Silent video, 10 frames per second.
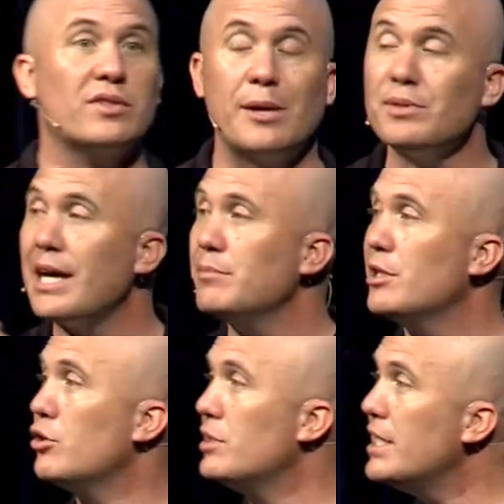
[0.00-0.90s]
Sometimes
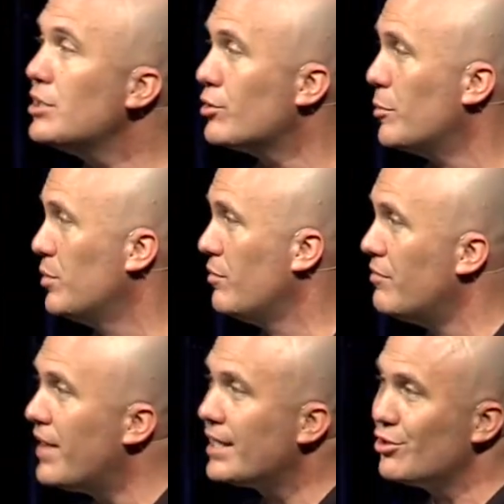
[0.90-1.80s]
they're descriptive. In
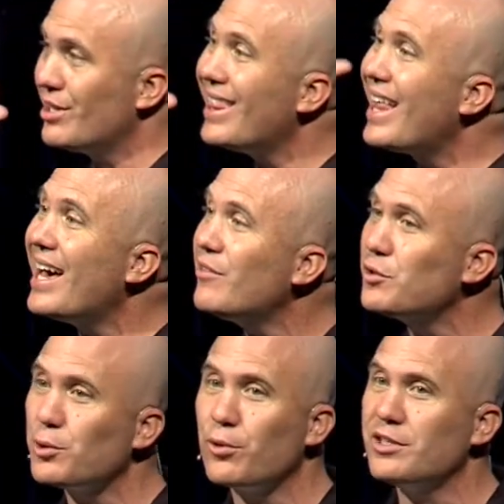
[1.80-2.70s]
fact, there's a lot of
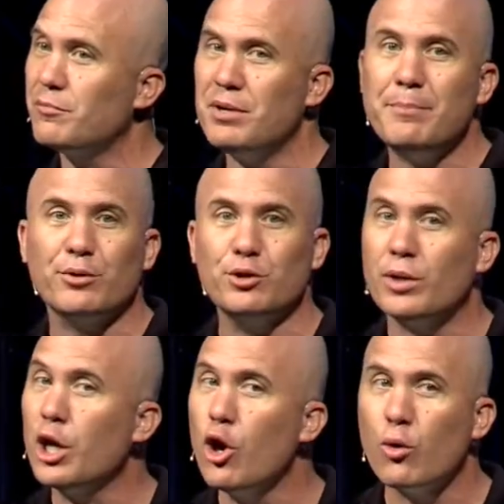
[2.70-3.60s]
stories of people
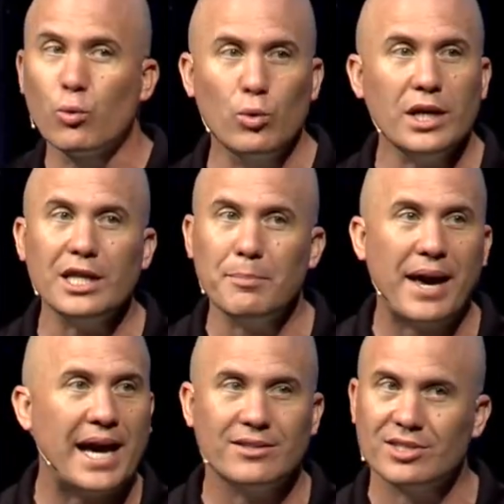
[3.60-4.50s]
doing really
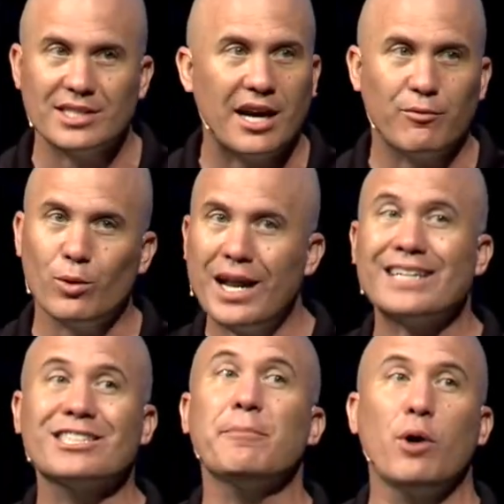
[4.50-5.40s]
bad stuff we're
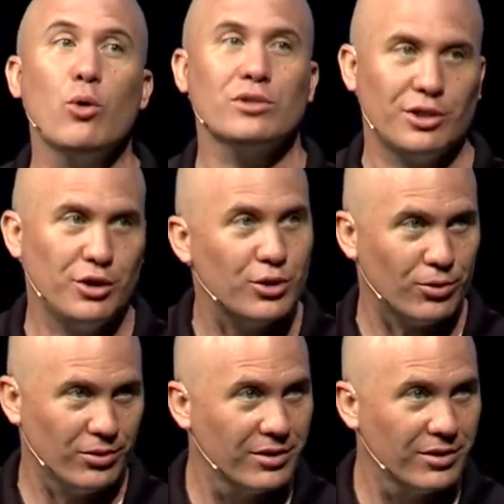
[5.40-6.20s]
not supposed to do.